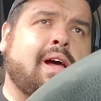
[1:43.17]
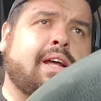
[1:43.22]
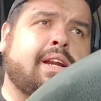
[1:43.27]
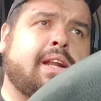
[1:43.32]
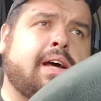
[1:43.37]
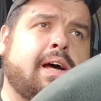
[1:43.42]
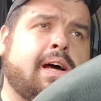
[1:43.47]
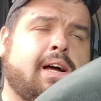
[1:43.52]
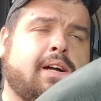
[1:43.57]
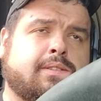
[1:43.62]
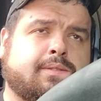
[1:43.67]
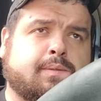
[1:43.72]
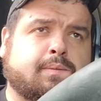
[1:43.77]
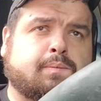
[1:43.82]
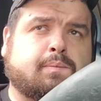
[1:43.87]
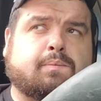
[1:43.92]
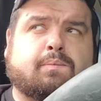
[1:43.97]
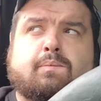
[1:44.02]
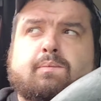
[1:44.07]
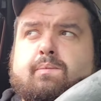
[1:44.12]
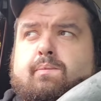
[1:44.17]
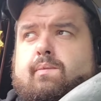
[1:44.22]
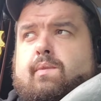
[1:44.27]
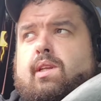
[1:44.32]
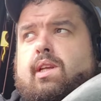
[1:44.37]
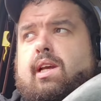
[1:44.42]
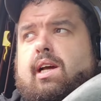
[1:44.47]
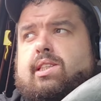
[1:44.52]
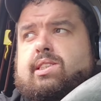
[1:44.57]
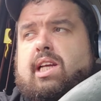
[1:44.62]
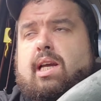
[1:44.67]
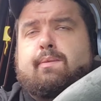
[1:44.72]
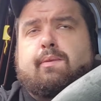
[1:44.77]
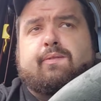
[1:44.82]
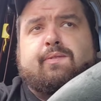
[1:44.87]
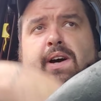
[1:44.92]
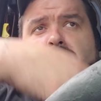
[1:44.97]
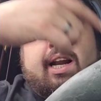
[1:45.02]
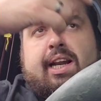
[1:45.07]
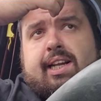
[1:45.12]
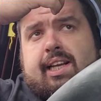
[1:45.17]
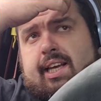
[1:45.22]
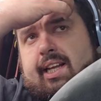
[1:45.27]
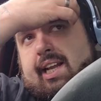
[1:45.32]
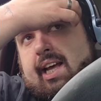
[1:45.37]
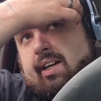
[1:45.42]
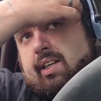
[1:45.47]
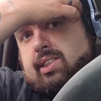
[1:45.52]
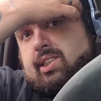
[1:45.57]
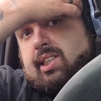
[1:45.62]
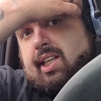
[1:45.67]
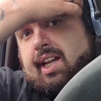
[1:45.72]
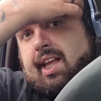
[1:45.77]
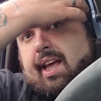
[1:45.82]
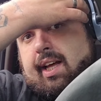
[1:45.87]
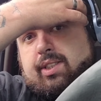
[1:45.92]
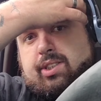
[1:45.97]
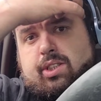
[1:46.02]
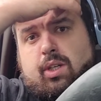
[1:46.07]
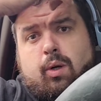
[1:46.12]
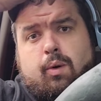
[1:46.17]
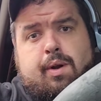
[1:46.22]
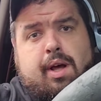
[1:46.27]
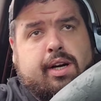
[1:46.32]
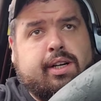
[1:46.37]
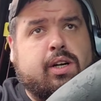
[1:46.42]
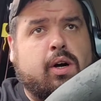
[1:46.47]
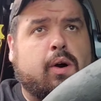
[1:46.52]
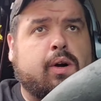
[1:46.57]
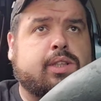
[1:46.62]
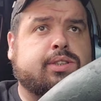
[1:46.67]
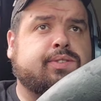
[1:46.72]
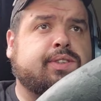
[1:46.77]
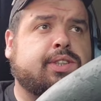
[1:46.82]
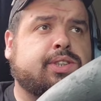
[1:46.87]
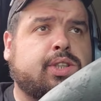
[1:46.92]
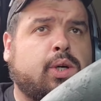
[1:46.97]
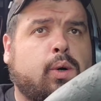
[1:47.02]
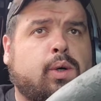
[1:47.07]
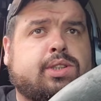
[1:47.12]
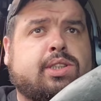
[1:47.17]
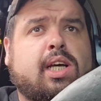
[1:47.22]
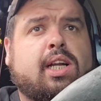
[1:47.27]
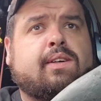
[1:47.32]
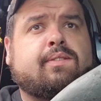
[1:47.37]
And uh, I was able finally to get down to CDL school down in Cartersville, Georgia.